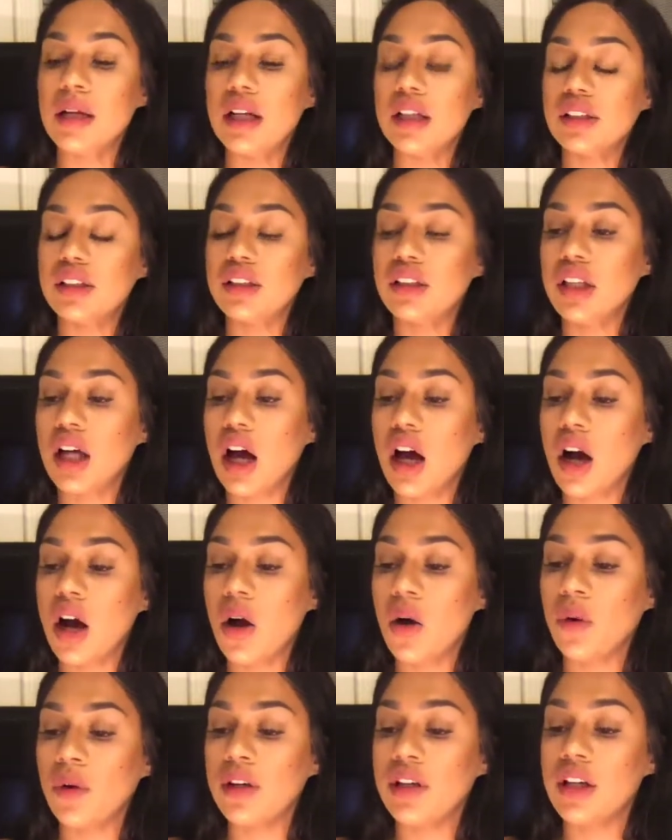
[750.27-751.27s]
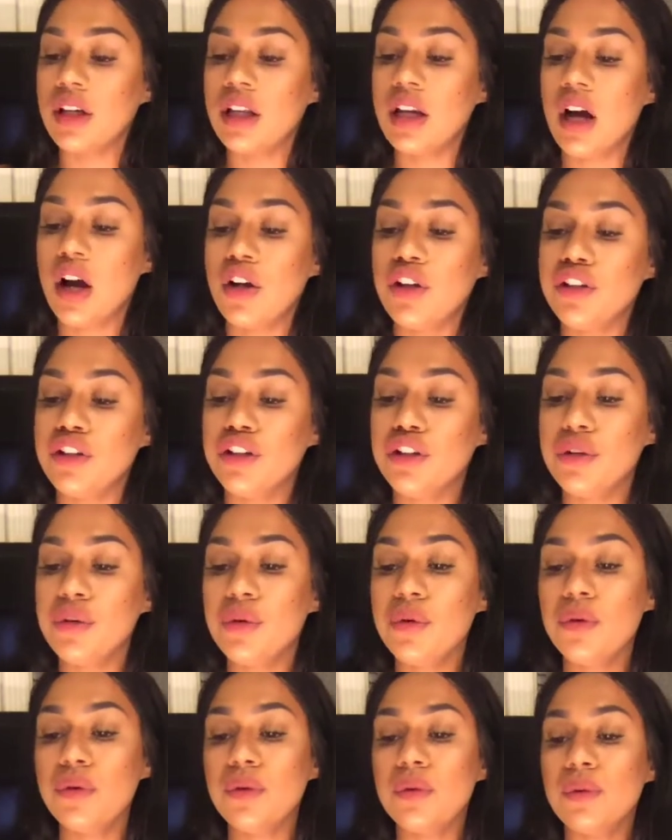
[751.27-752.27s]
so,
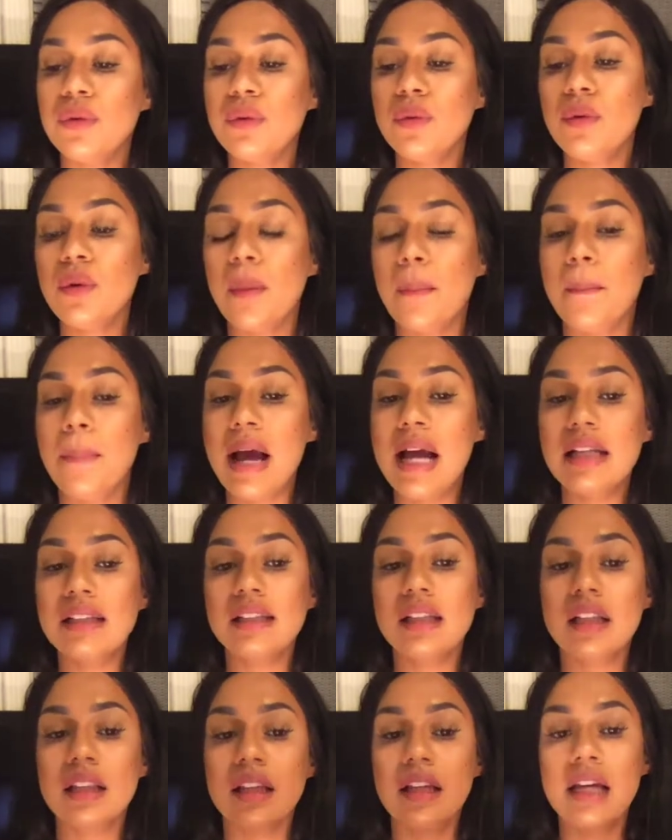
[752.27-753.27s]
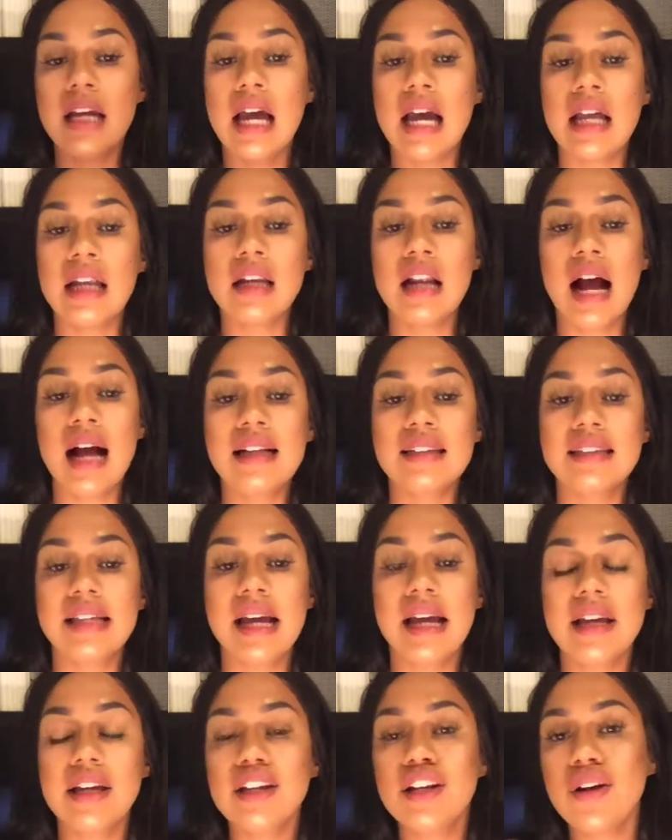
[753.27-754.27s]
you basically, and not
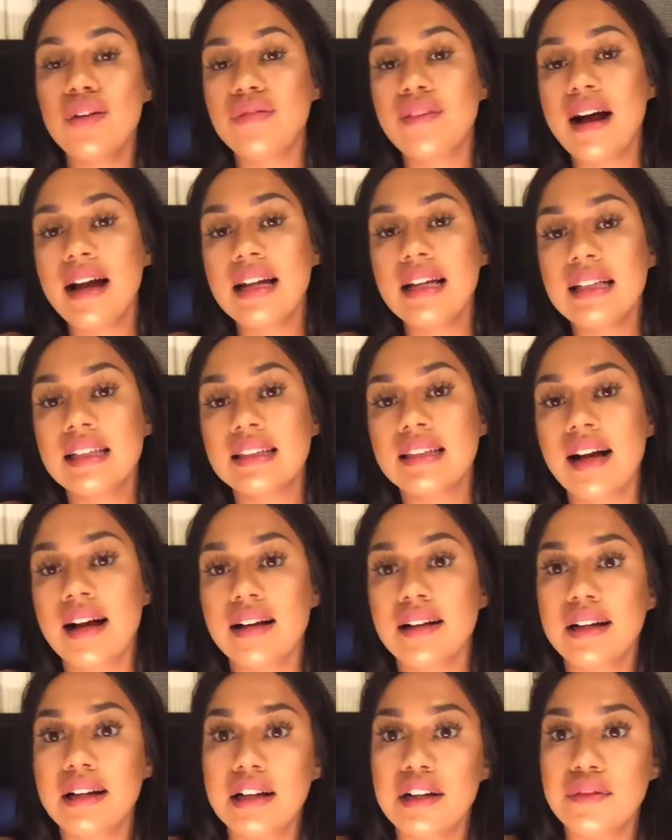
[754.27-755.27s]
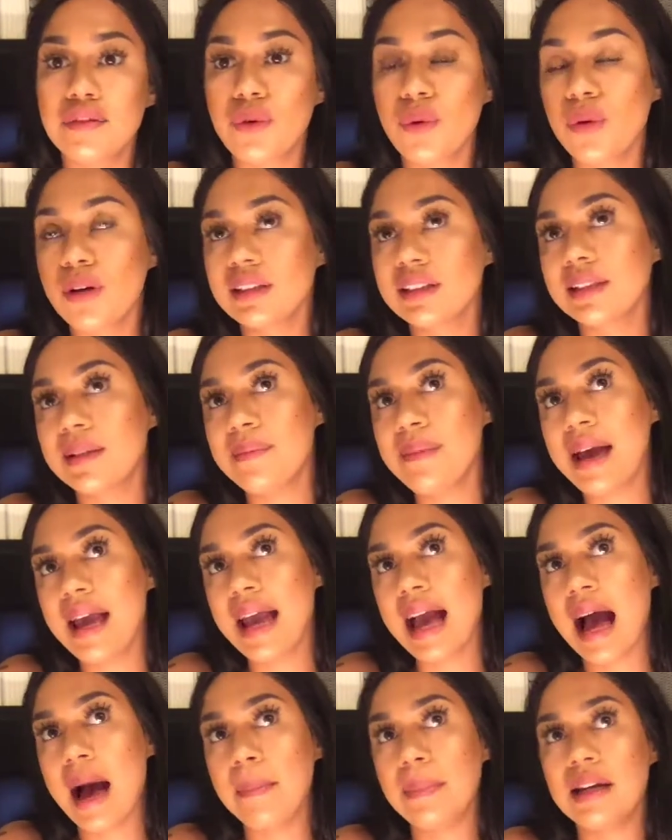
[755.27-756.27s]
saying, fighting is not good. Of course, it may
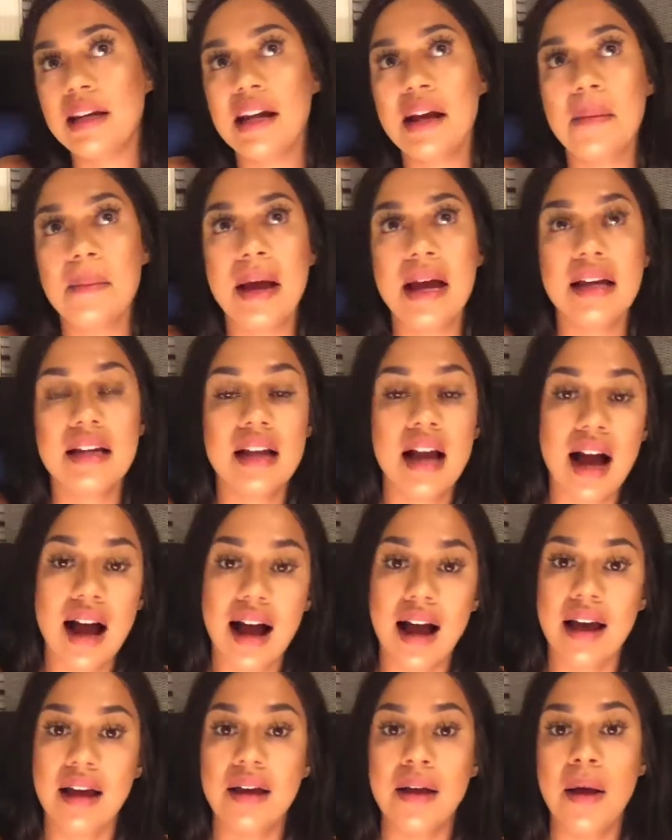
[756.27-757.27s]
happen and it may not.